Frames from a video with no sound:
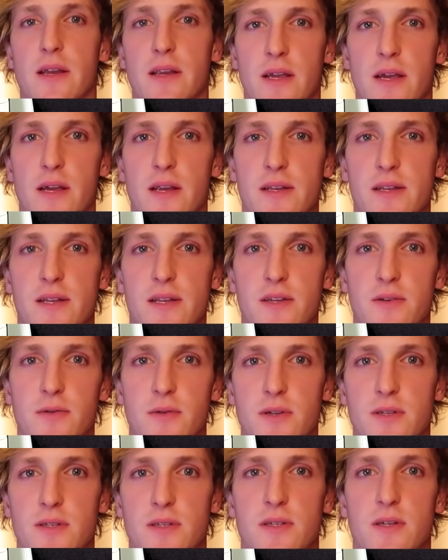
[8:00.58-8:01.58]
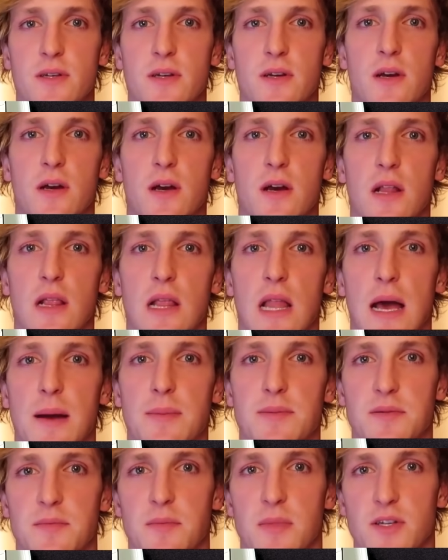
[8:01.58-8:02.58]
and continuous
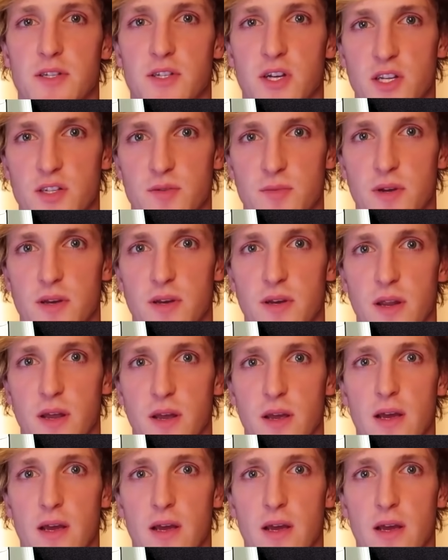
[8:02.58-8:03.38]
lapse in my judgment.